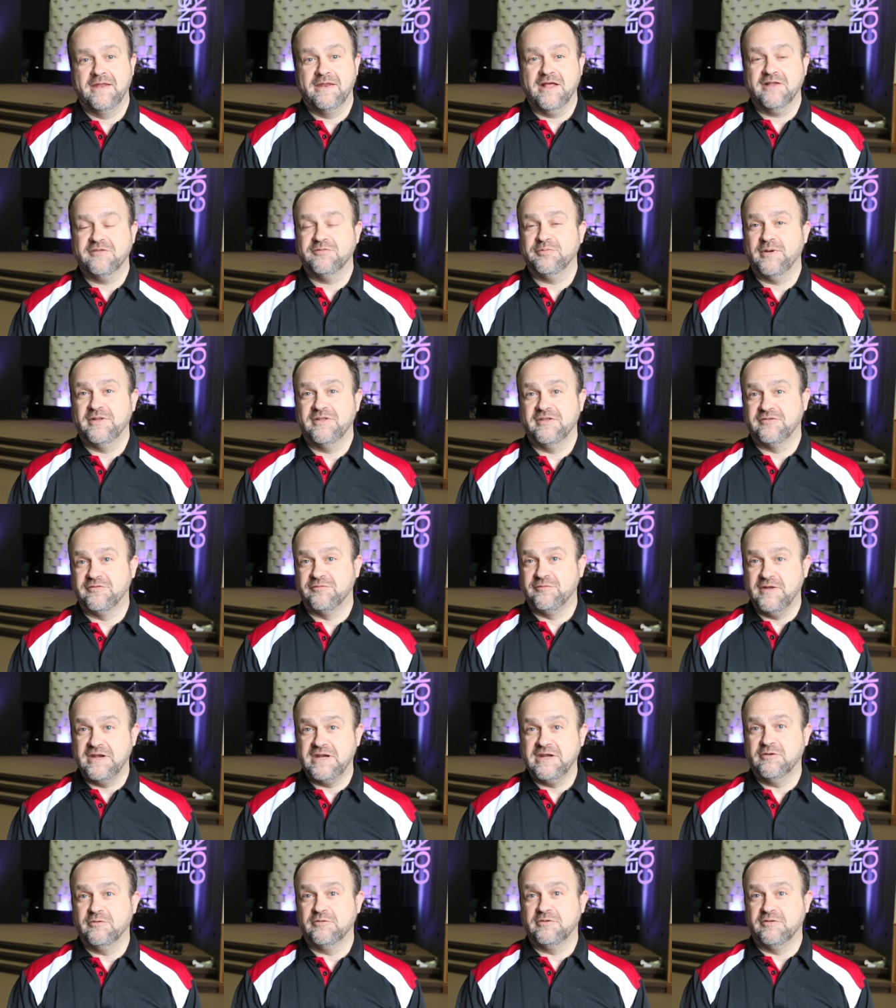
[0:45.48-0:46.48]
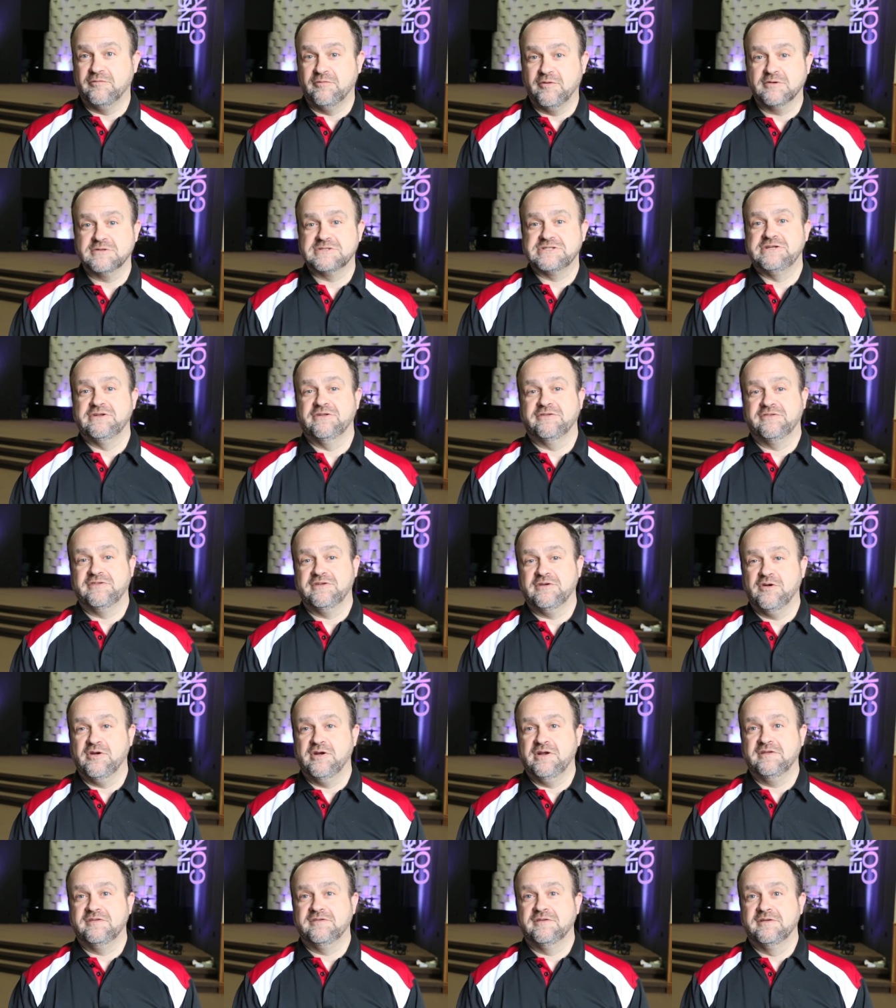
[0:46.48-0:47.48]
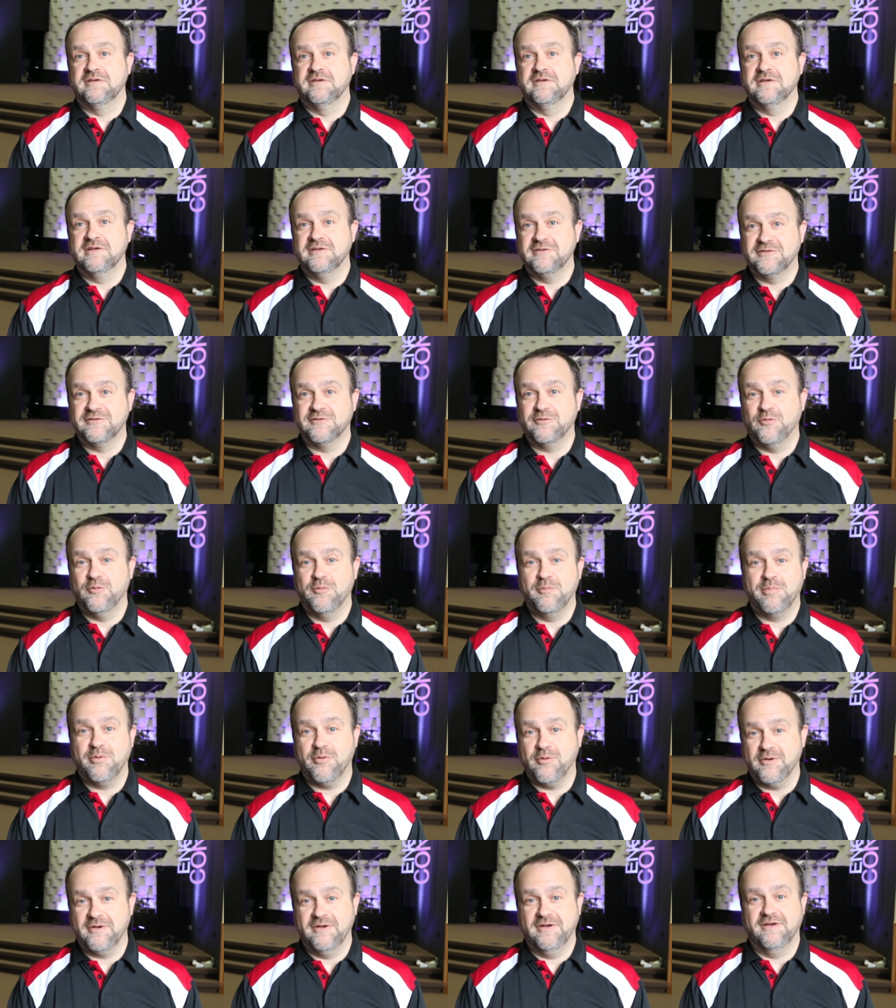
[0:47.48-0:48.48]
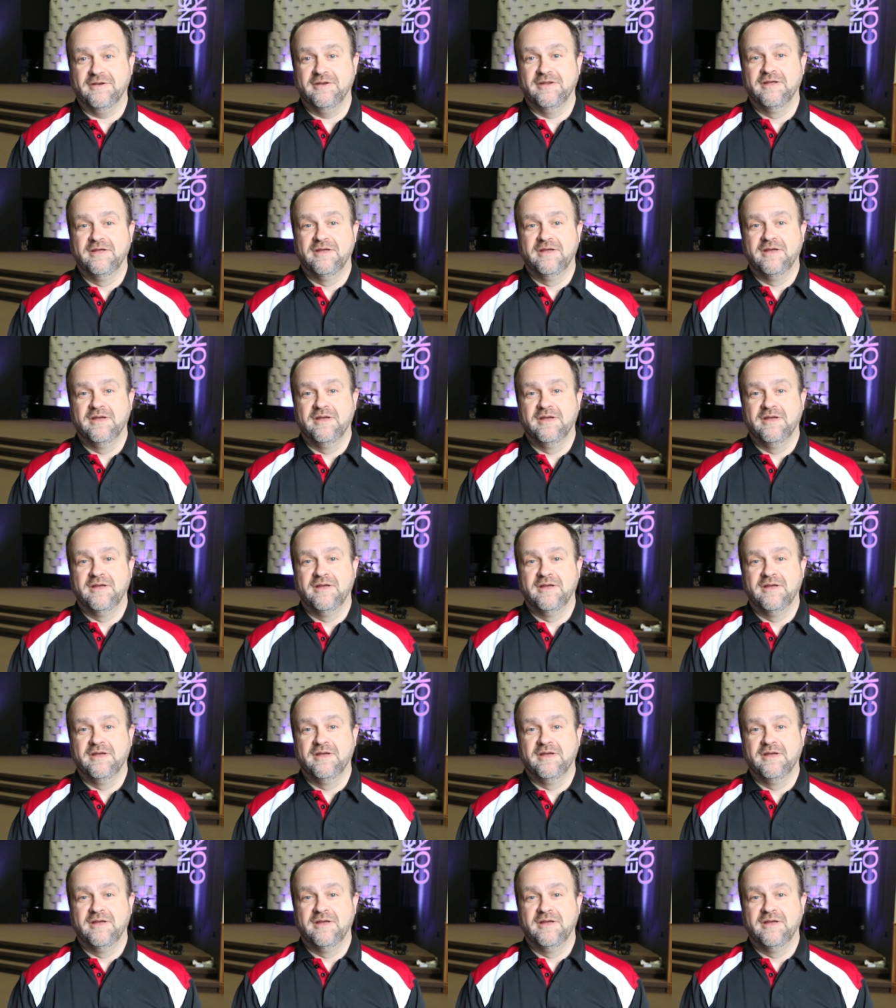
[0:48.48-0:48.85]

And that's why this video devotional series is so important.